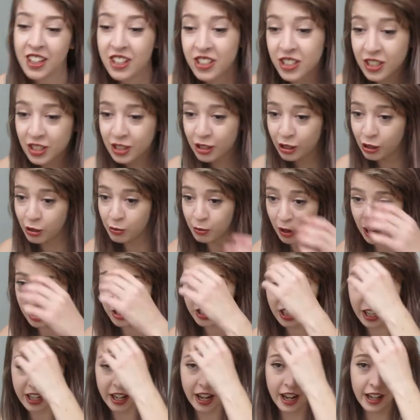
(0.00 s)
just too
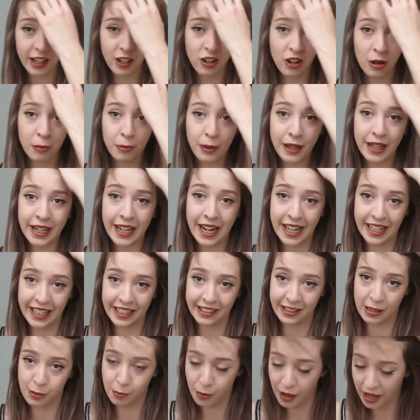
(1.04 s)
much. I got a bit
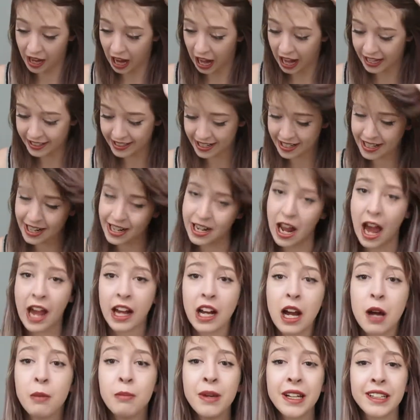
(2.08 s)
lazy, but I did it. I
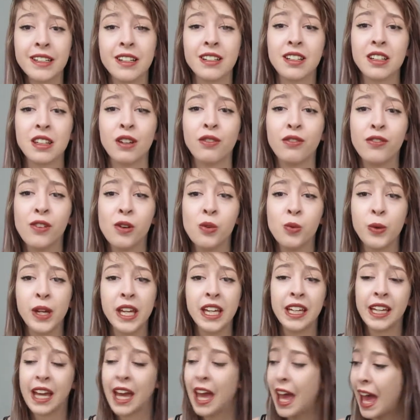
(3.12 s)
committed to the full
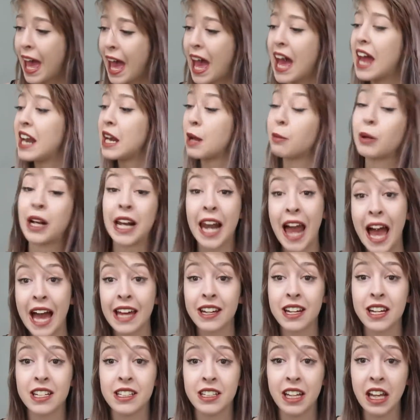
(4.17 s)
week and I'm
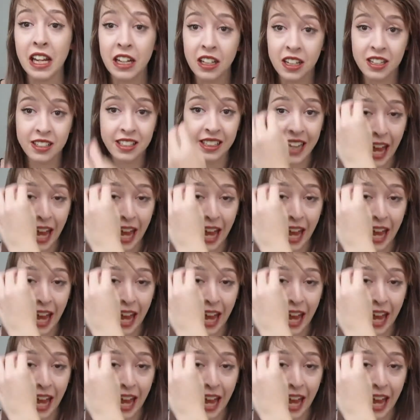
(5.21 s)
glad I did, because